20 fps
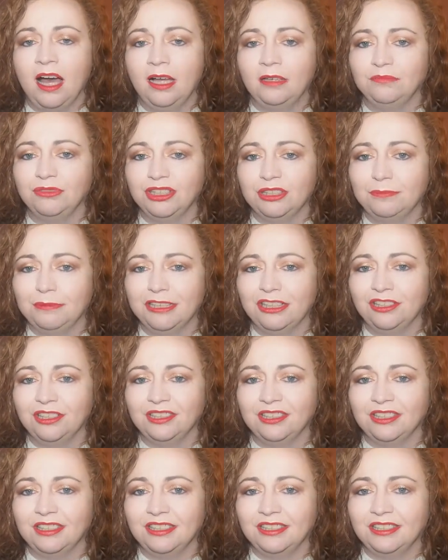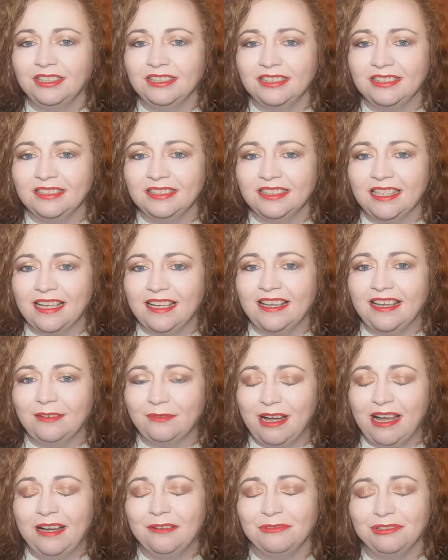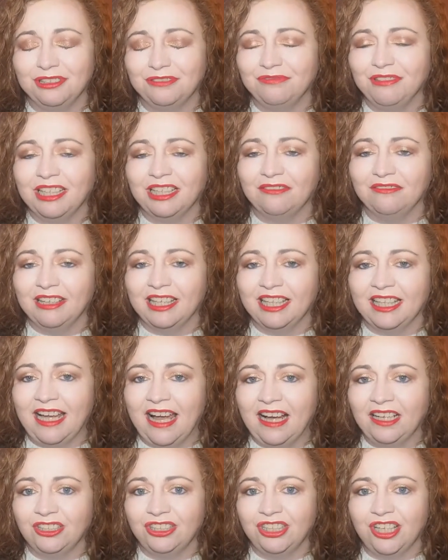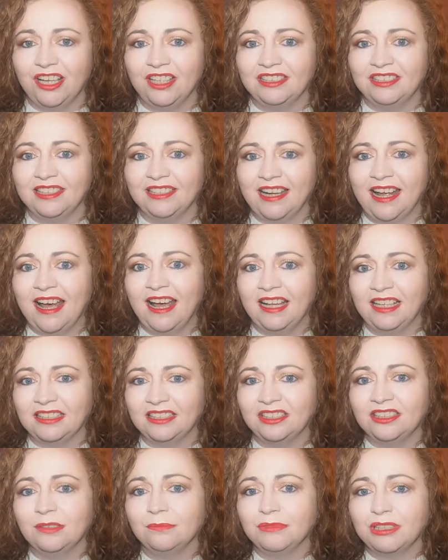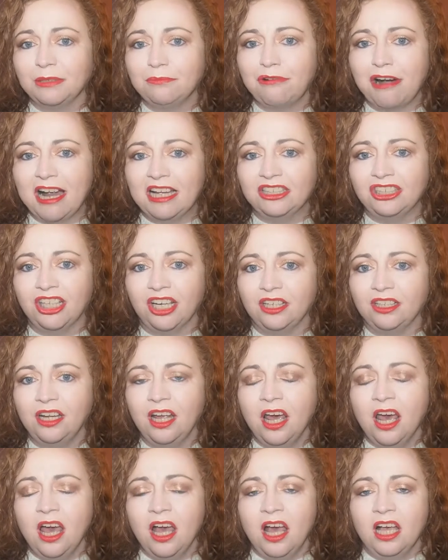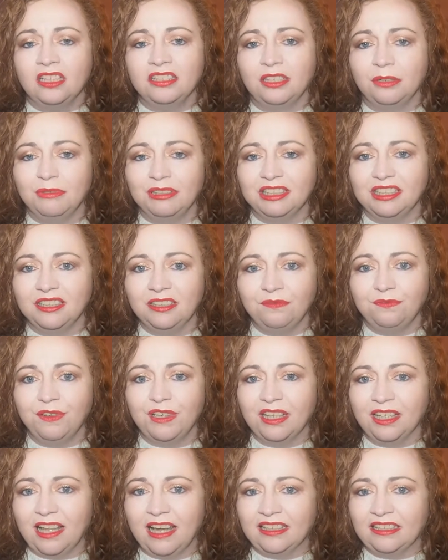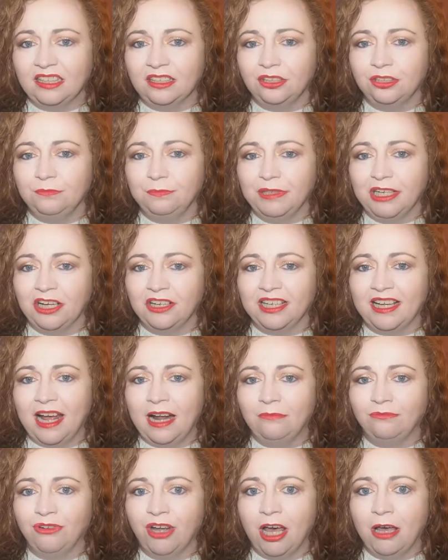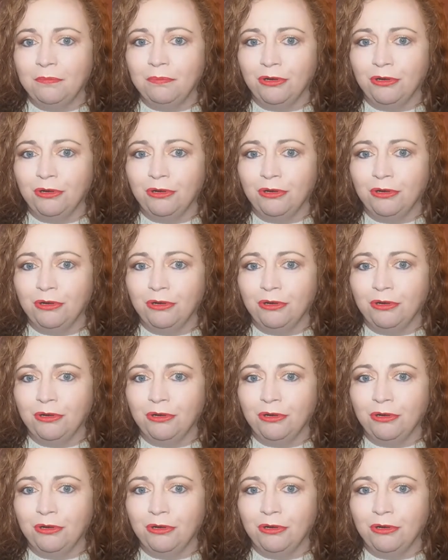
just because I was really, really anxious and I had some depression, so I didn't feel like I could be on camera.